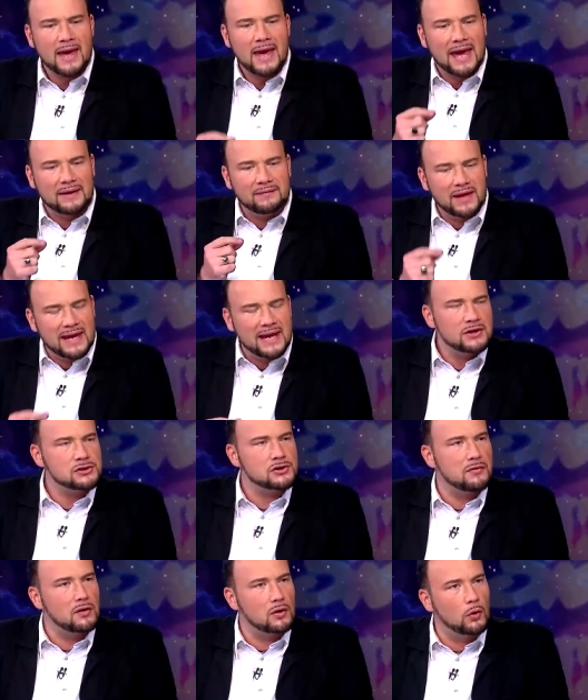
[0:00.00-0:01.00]
And the angel
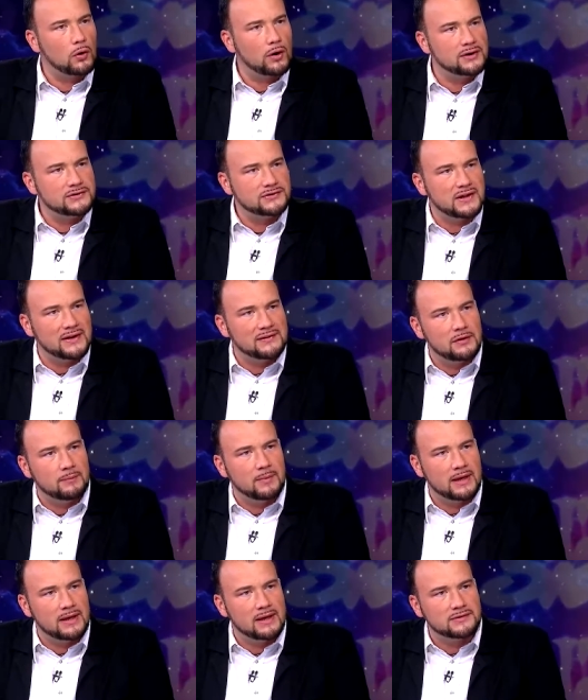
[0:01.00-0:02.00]
of the Lord said to
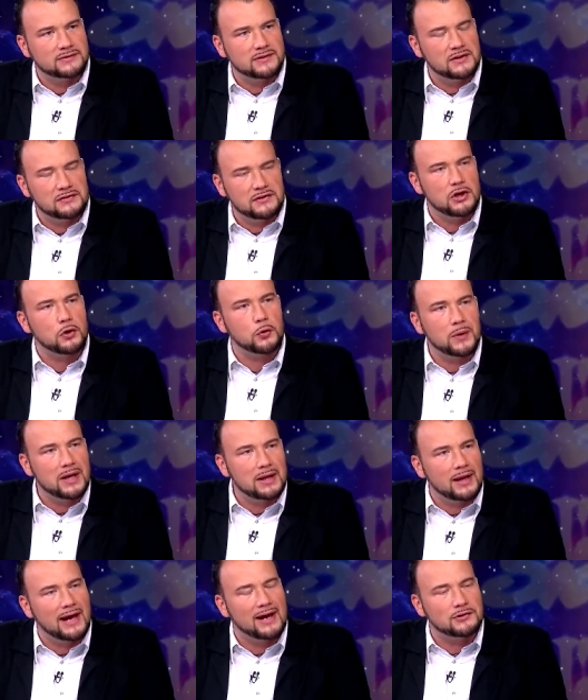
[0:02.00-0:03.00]
me, He said, Do you
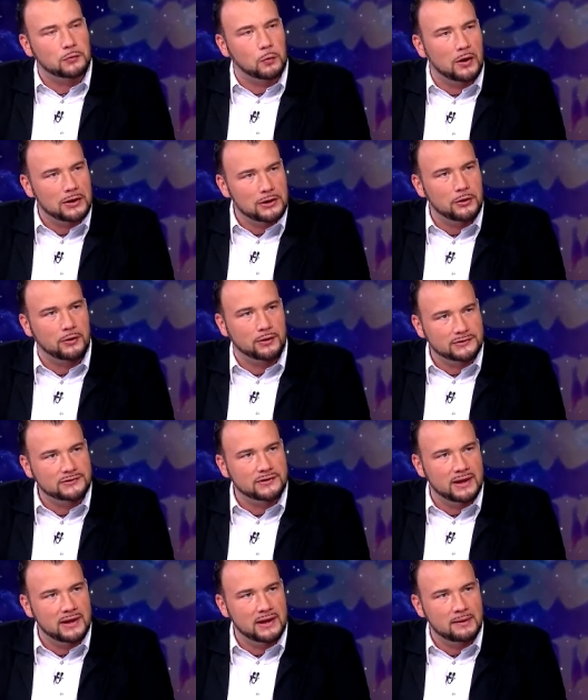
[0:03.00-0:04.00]
realize what you are
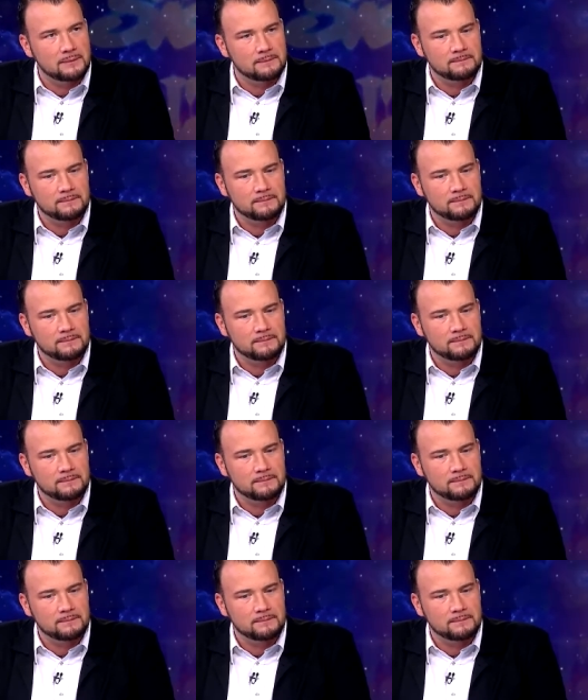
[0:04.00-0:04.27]
seeing?